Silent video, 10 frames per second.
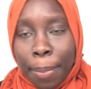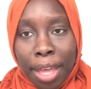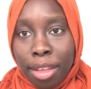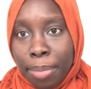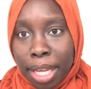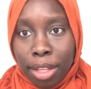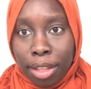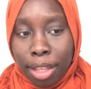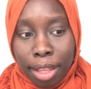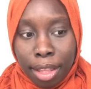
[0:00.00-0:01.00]
pay the bill
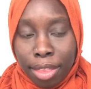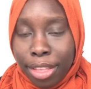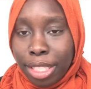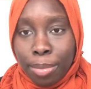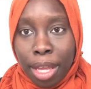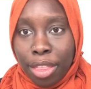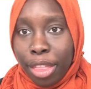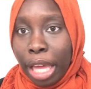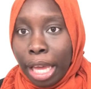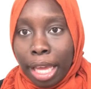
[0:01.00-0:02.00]
this month,
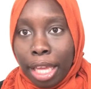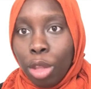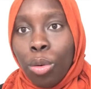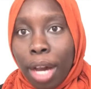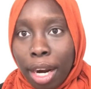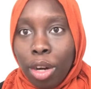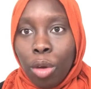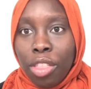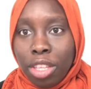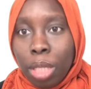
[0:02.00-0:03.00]
you got to know
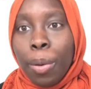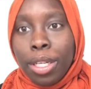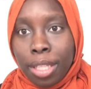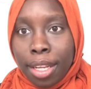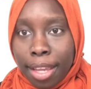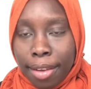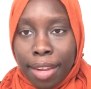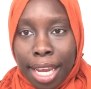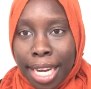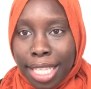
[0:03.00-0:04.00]
that this person can,
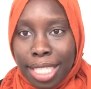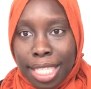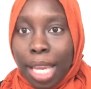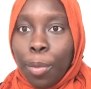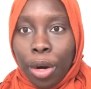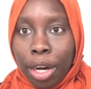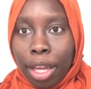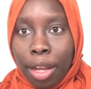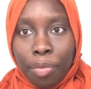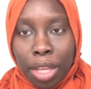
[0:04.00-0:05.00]
and that's teamwork.
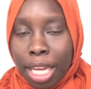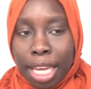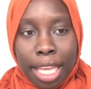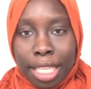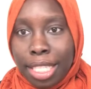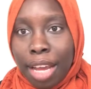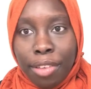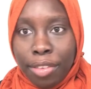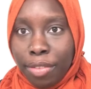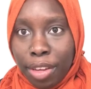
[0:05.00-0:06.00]
It's not
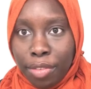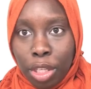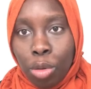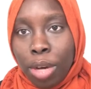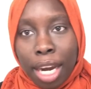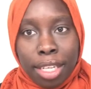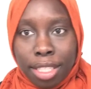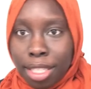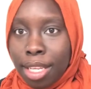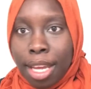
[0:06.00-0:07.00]
50-50. You got to
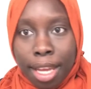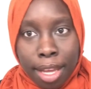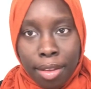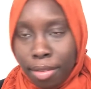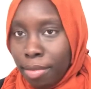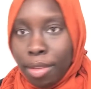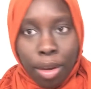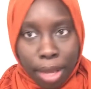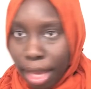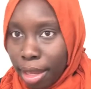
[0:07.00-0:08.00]
just,
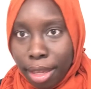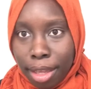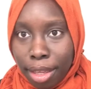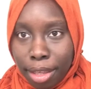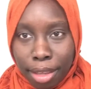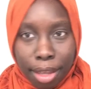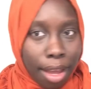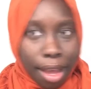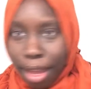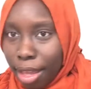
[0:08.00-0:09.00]
okay?
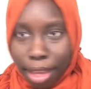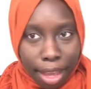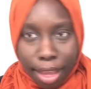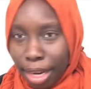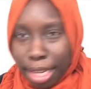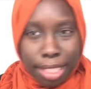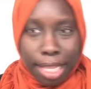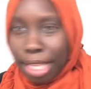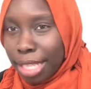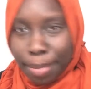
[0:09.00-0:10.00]
Does
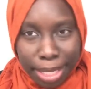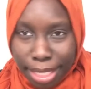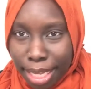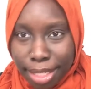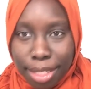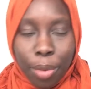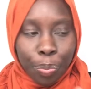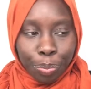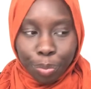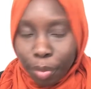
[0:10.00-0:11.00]
that make sense?
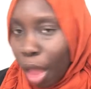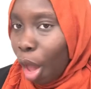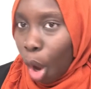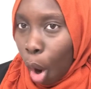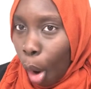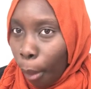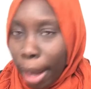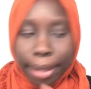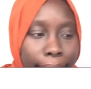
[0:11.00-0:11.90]
All right.